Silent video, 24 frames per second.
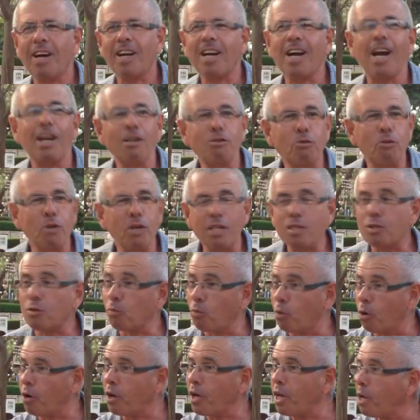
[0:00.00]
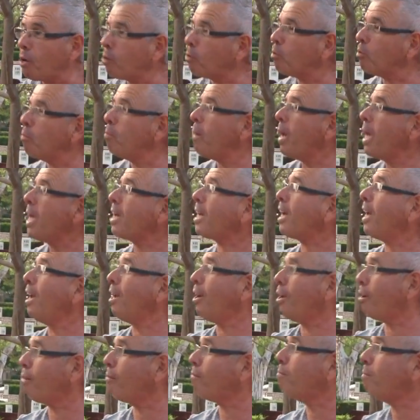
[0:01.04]
countries where he could make a
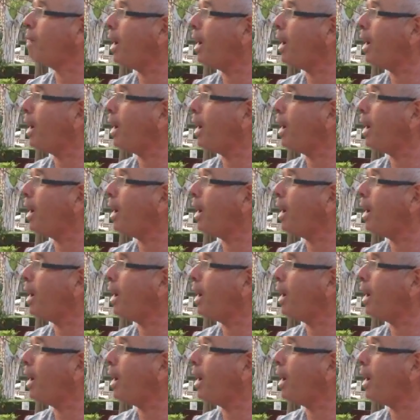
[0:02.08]
lot of